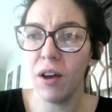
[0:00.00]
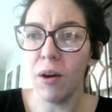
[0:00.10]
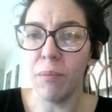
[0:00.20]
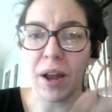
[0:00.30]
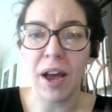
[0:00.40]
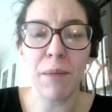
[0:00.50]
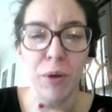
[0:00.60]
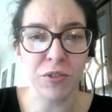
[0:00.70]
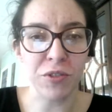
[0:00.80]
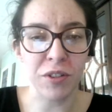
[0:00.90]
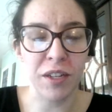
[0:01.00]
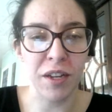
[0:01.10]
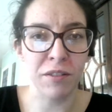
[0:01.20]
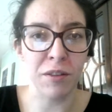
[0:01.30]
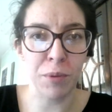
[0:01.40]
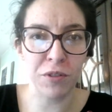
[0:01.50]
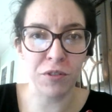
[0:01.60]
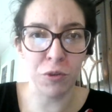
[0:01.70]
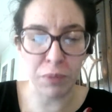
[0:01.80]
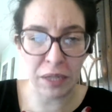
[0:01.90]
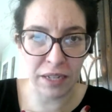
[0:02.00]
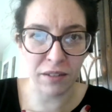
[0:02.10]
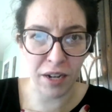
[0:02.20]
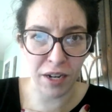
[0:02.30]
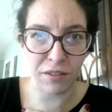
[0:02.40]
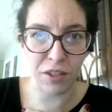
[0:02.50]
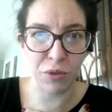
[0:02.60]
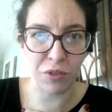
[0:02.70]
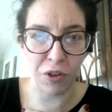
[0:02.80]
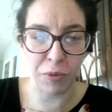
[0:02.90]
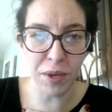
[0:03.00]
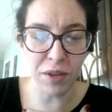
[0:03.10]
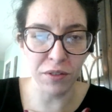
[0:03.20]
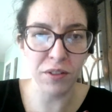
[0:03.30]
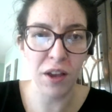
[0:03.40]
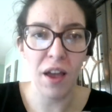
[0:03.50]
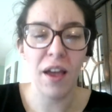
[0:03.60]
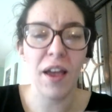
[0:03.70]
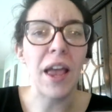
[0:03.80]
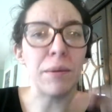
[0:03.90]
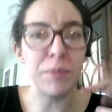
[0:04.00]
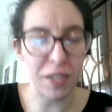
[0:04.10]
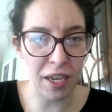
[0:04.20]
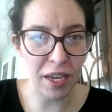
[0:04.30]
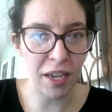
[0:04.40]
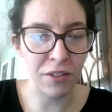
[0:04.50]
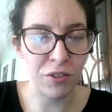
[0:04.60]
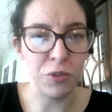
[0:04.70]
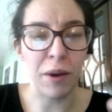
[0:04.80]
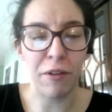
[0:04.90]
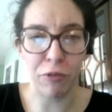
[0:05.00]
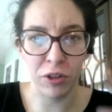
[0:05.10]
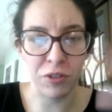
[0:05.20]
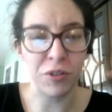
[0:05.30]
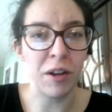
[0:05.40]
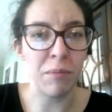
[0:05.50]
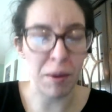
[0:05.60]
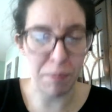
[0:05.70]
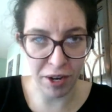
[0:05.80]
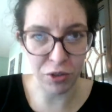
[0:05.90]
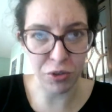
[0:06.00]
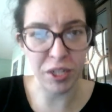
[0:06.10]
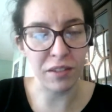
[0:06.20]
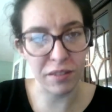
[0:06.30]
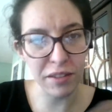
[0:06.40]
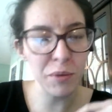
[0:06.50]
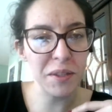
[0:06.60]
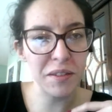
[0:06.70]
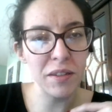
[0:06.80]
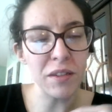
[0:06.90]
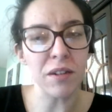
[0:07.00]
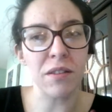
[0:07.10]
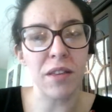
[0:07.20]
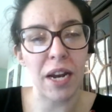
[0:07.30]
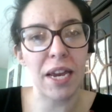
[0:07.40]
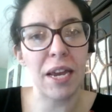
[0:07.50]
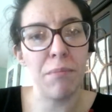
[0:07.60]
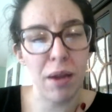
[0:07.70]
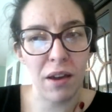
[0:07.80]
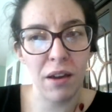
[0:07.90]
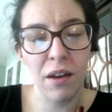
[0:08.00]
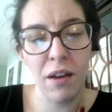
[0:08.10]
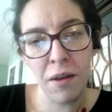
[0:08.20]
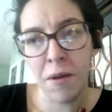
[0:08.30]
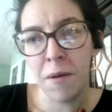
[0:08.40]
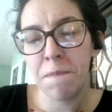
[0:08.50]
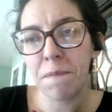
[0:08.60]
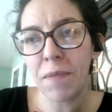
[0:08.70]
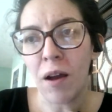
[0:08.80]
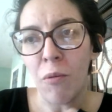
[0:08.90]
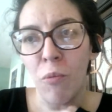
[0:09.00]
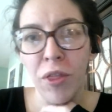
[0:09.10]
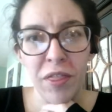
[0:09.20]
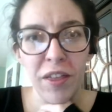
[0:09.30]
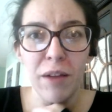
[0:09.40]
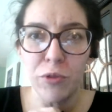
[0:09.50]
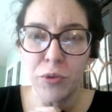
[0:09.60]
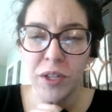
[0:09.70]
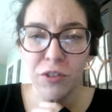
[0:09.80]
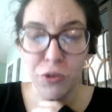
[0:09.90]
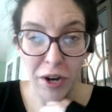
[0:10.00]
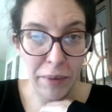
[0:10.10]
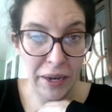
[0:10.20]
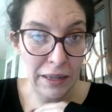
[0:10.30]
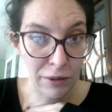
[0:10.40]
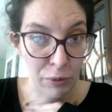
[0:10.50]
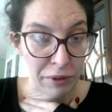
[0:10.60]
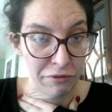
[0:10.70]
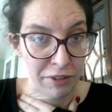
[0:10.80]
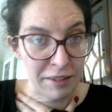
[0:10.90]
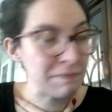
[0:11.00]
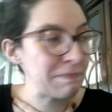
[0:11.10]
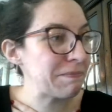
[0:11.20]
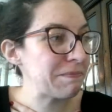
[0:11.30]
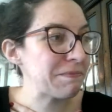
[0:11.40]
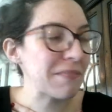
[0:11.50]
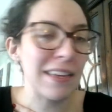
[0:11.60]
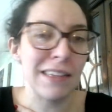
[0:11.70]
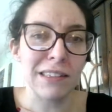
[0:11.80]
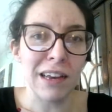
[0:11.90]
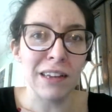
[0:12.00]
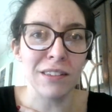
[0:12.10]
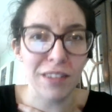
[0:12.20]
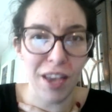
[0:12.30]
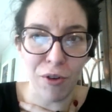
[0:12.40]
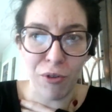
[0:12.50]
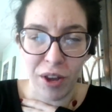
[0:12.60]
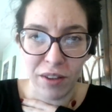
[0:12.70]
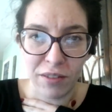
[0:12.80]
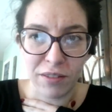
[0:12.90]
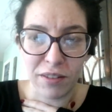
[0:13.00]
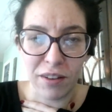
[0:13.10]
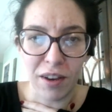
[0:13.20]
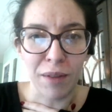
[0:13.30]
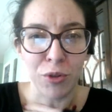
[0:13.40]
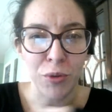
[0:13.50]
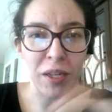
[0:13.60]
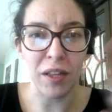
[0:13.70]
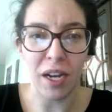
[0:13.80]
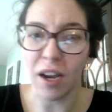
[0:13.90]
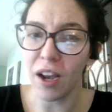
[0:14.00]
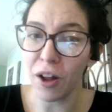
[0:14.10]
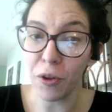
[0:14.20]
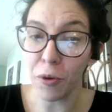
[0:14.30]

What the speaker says: but I personally, as the person who plans and executes all the meals, am digging into my freezer and my pantry and seeing what's in there that I can make. One thing I'm doing to try to make it a little bit fun is on Saturdays, I'm doing like a color